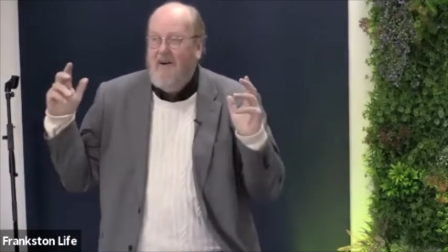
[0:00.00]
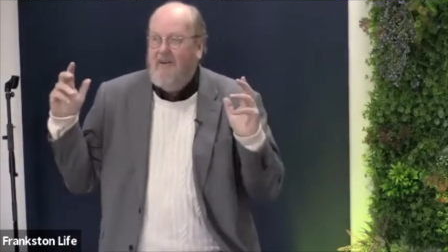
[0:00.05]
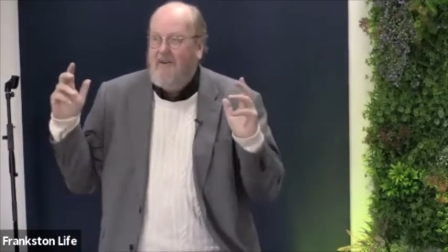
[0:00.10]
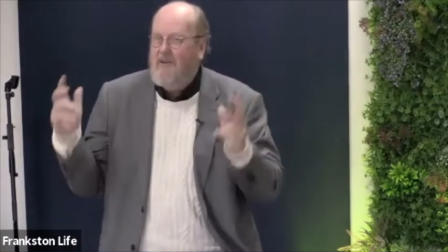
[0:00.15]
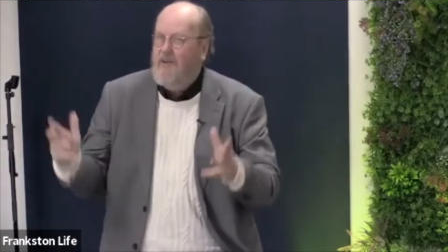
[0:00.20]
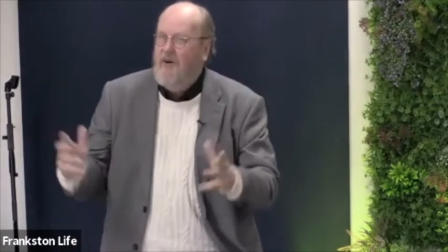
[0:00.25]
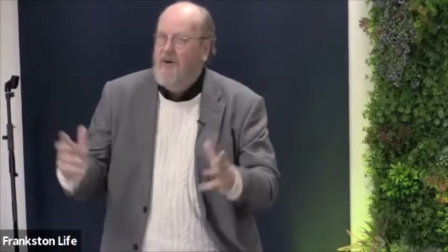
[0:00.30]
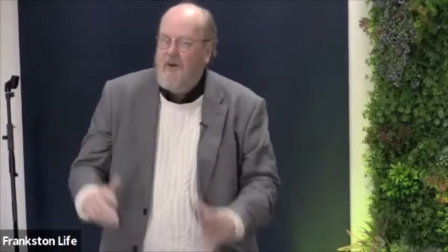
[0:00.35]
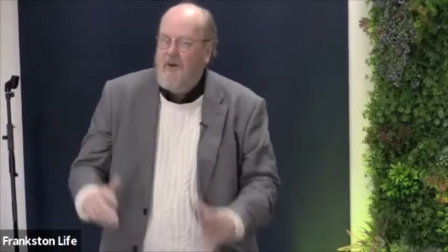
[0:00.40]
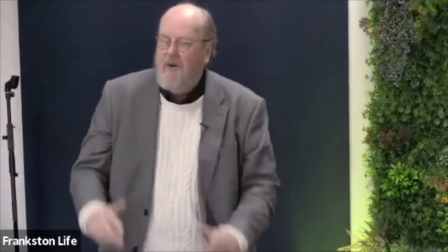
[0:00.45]

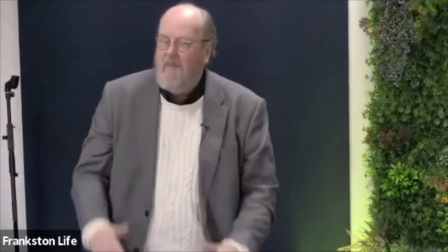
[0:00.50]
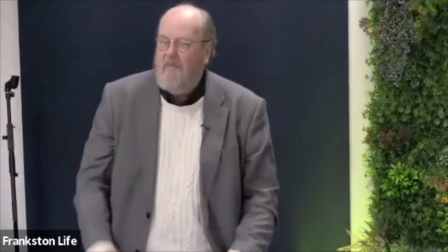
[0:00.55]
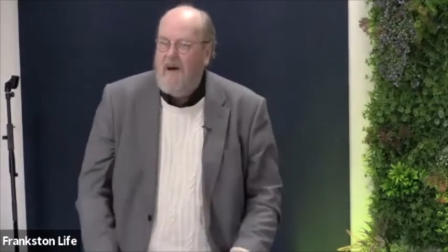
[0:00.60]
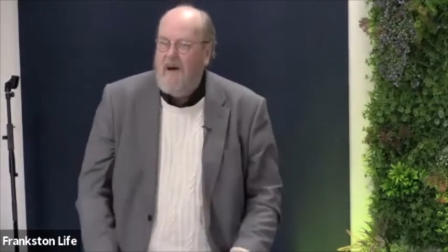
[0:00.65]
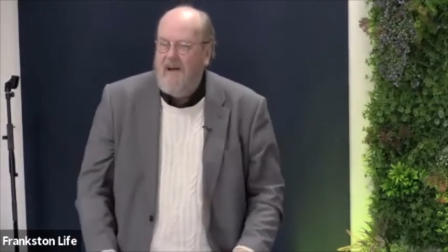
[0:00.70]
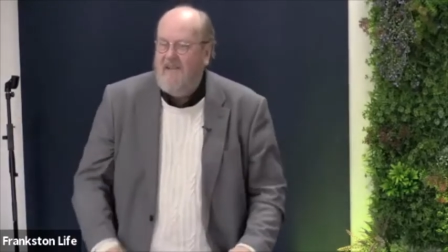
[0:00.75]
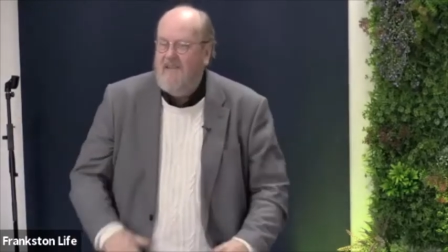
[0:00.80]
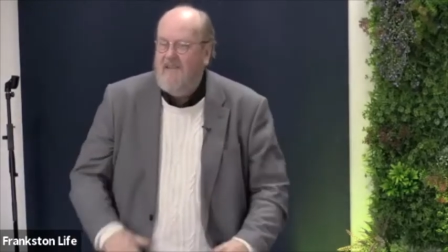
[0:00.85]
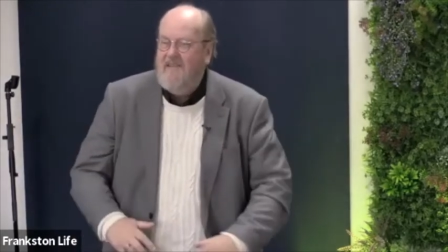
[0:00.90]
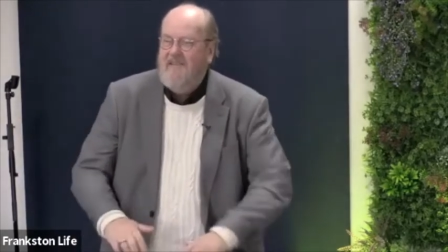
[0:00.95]
thought
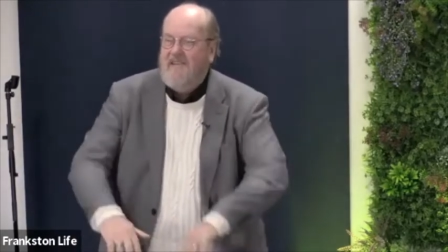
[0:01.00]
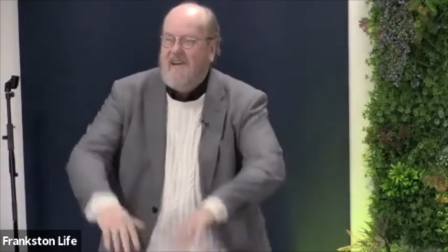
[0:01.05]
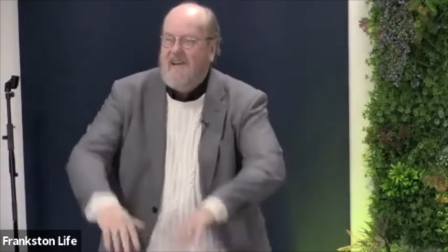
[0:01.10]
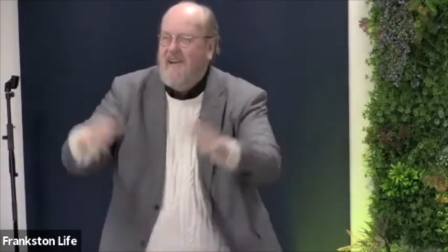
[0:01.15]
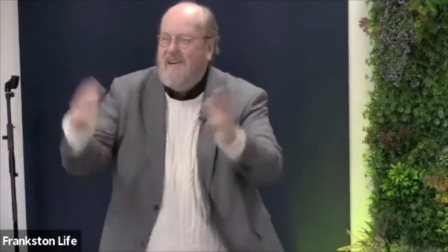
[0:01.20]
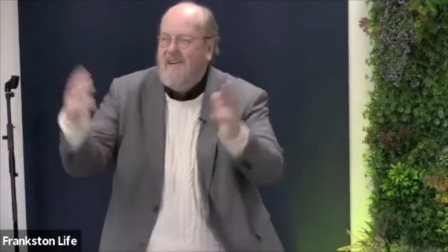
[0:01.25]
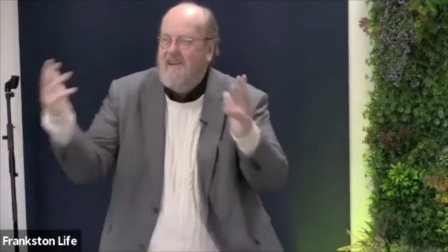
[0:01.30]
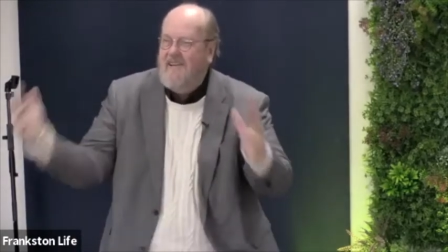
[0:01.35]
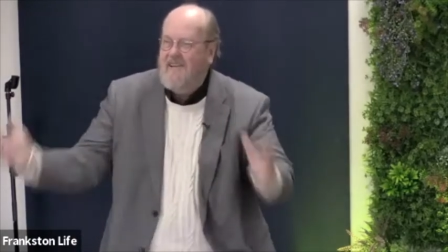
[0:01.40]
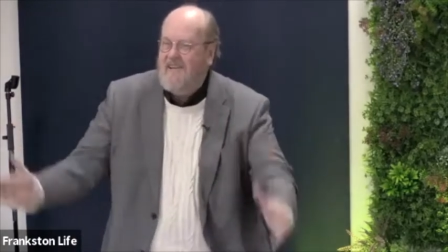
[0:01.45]
about, and
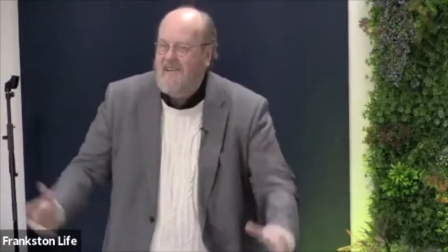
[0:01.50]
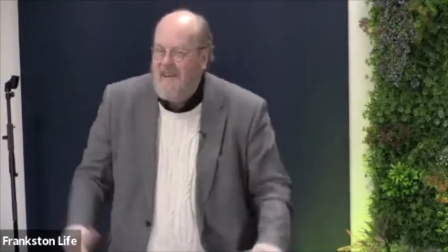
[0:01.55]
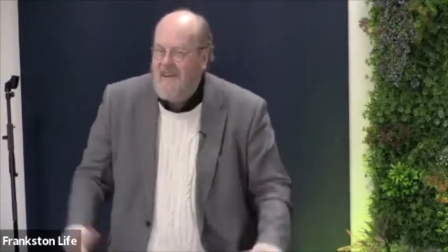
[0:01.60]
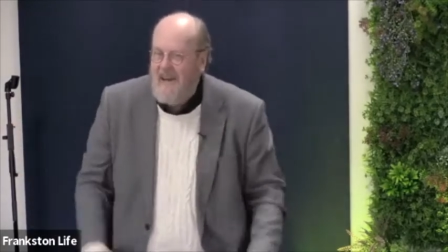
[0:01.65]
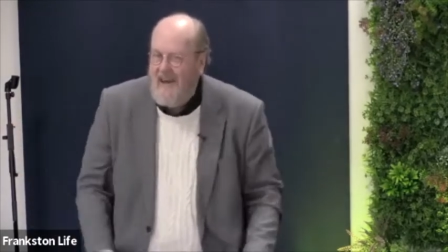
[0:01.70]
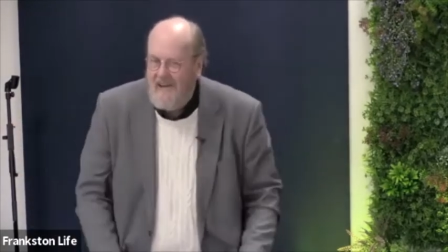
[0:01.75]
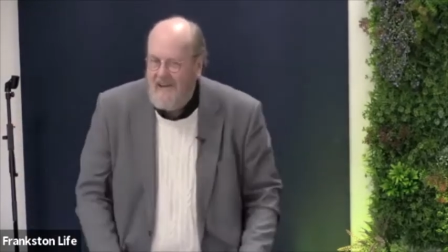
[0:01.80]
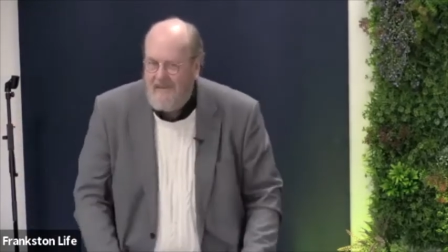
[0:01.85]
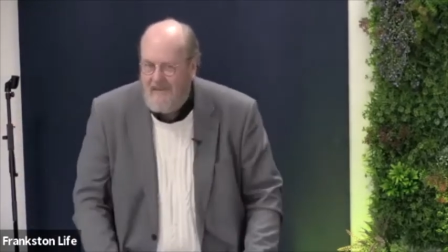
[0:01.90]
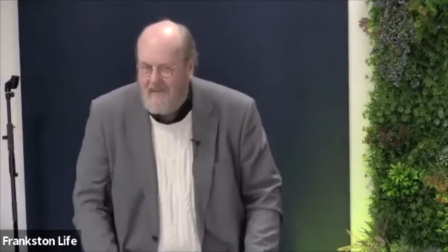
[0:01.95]
suddenly you're seeing
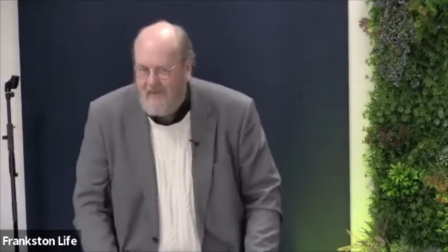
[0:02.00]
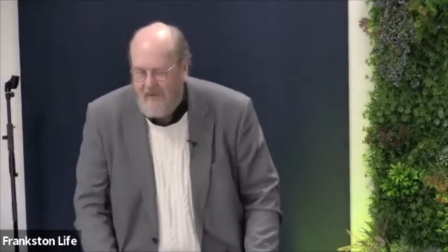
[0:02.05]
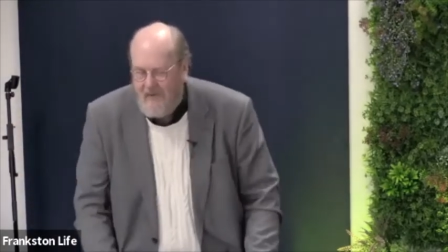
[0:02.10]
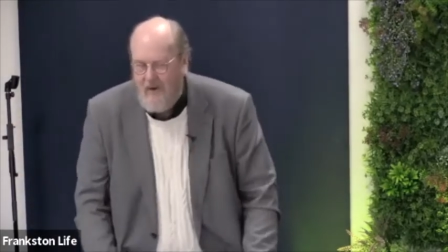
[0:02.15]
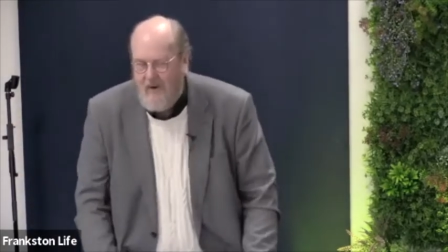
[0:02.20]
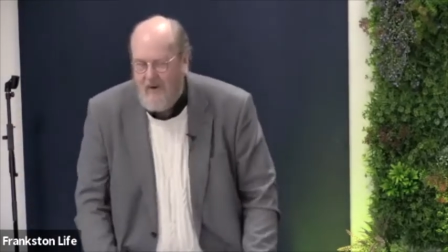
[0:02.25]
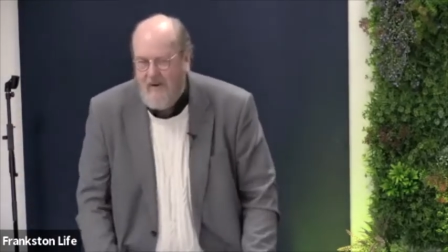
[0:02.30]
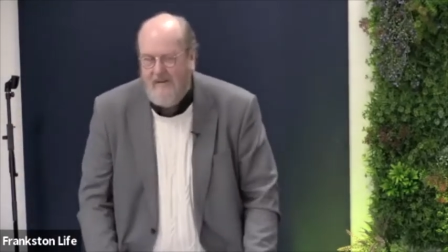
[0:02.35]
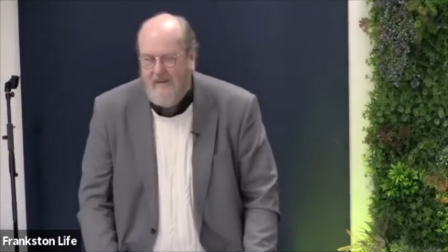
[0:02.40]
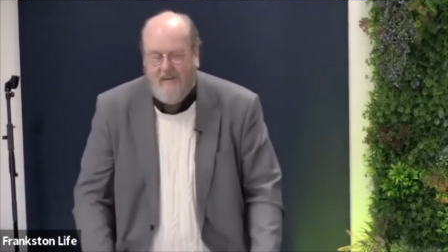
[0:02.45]
ads
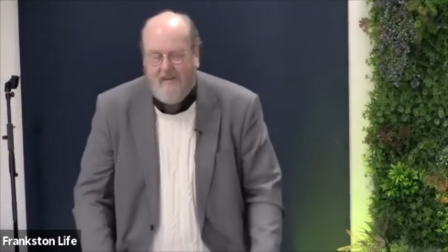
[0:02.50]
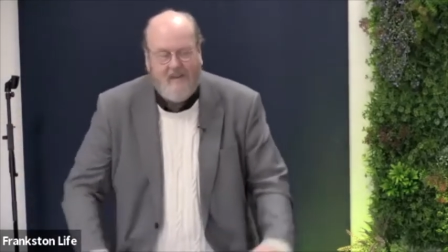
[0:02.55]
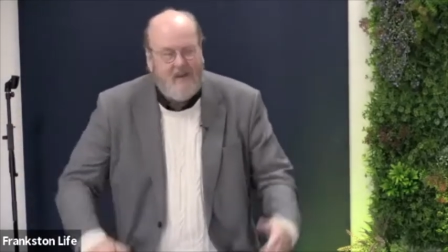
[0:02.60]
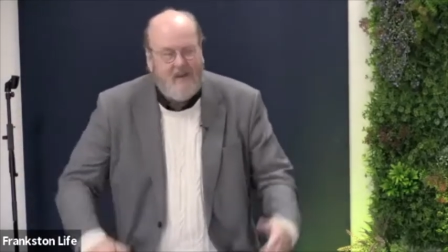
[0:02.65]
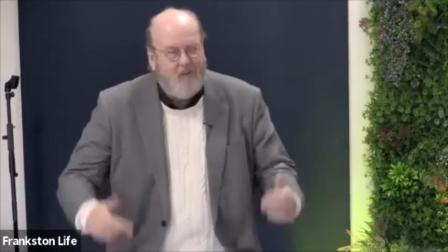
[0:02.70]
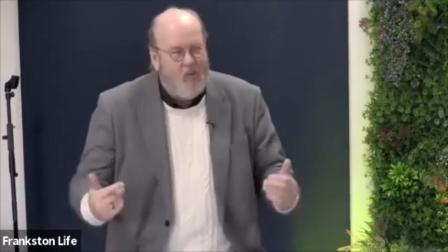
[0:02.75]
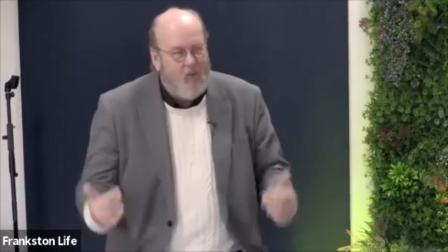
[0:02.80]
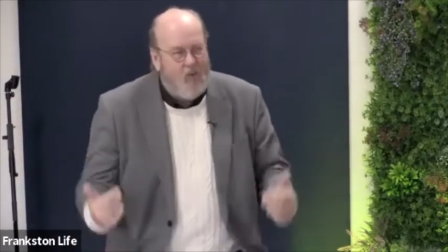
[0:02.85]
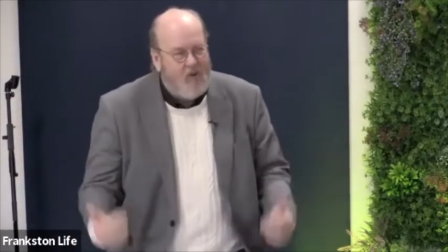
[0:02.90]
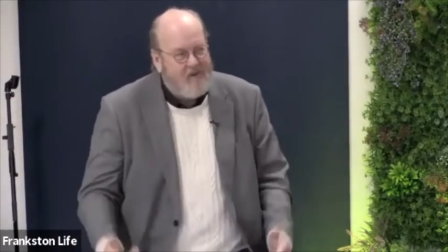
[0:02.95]
for it. And you think,
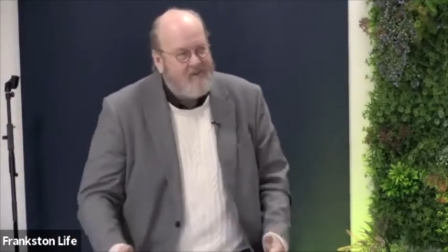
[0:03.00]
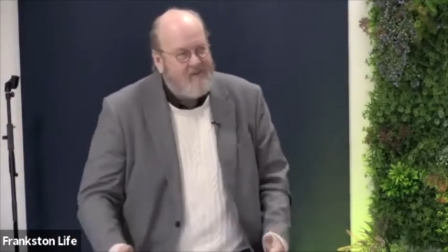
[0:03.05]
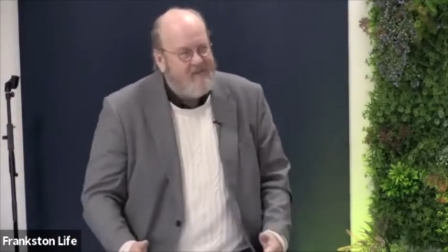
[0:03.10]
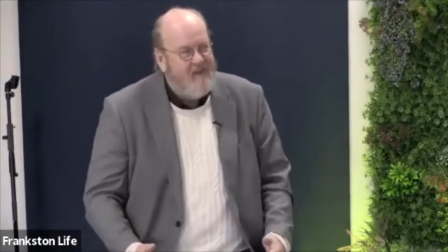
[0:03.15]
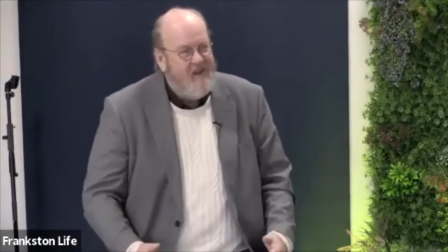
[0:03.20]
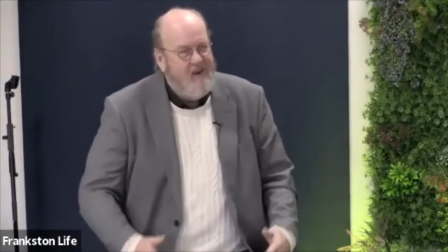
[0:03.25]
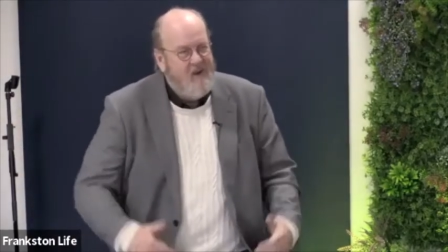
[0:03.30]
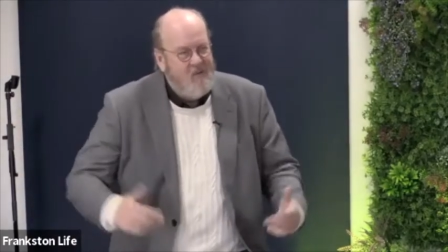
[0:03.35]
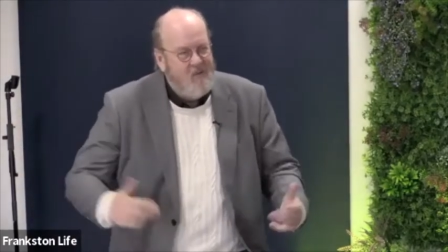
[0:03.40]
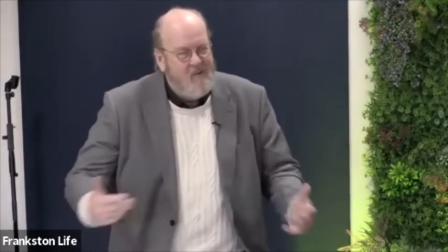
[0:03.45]
what's
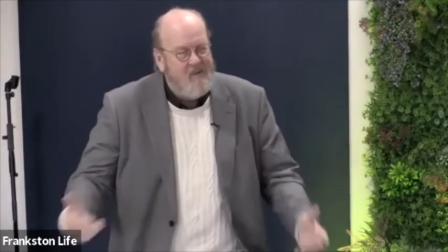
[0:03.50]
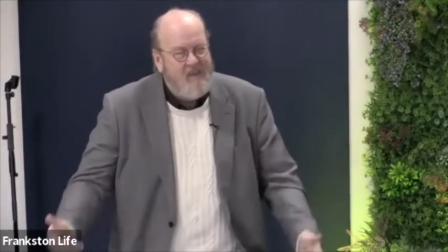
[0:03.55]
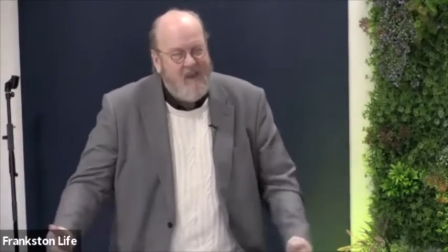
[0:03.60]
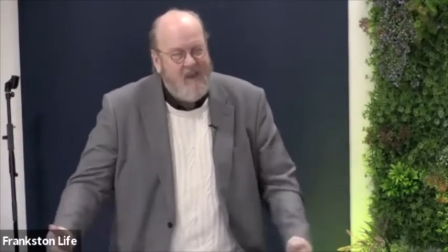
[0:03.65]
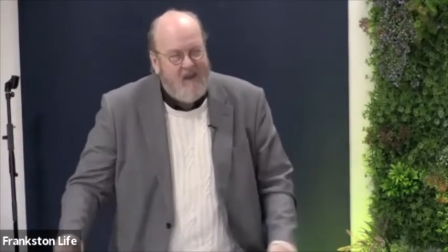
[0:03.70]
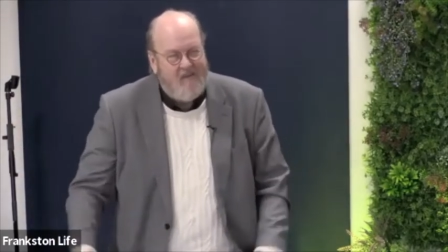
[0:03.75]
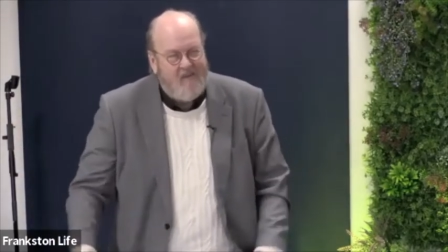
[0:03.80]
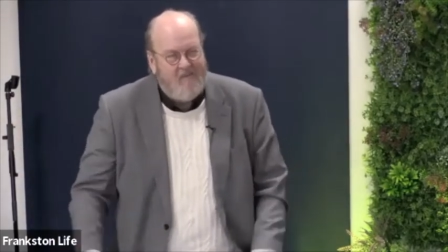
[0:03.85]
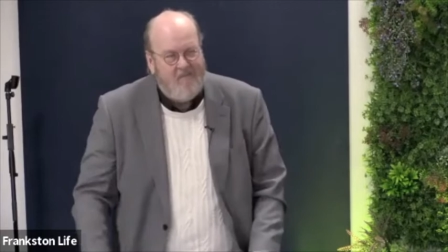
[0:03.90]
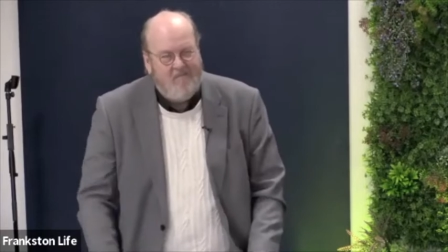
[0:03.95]
with
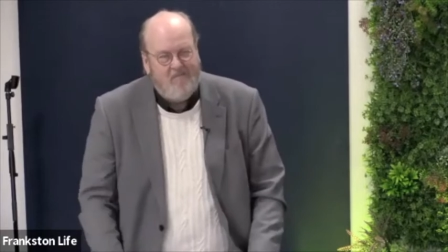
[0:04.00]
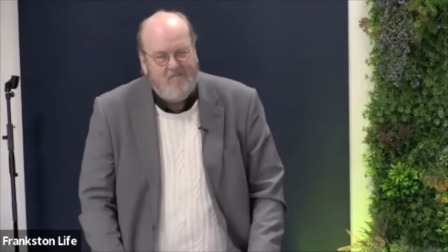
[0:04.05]
that?